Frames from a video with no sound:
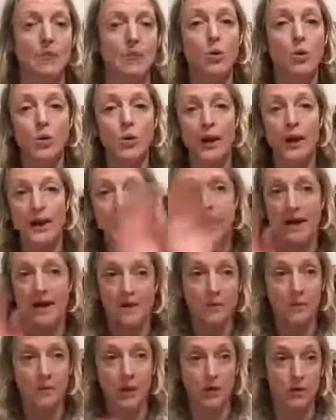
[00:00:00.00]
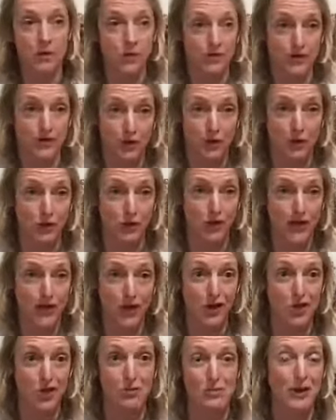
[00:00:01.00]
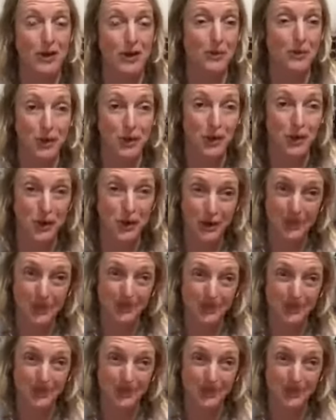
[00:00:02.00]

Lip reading: Or any other pose that you think you might want to do.